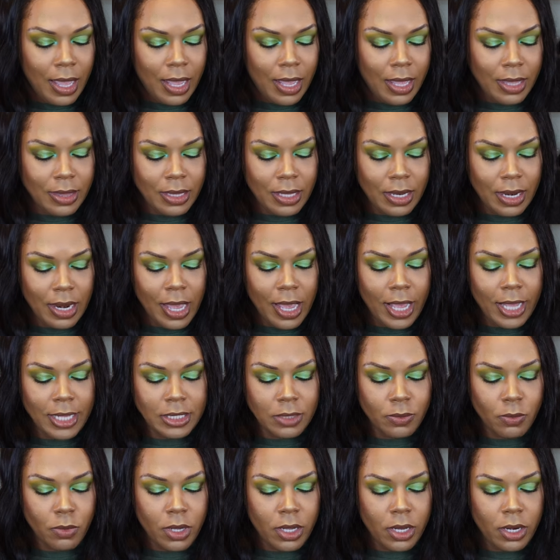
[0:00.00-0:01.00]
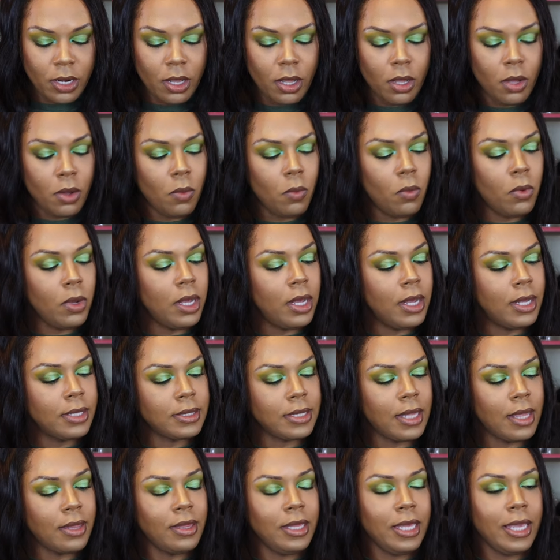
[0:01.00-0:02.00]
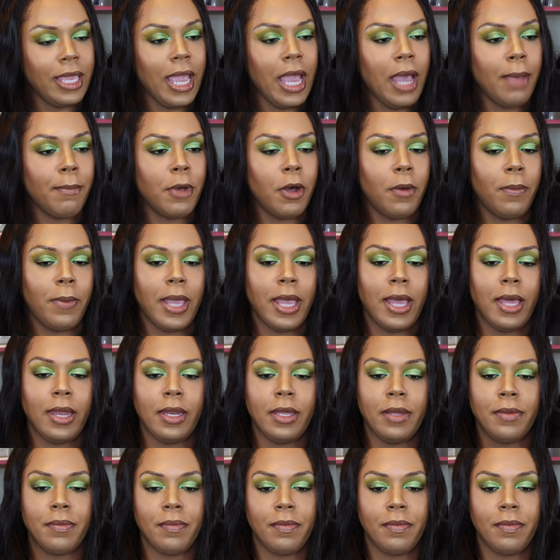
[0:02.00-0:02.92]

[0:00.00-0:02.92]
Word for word: And the last one was the camo palette.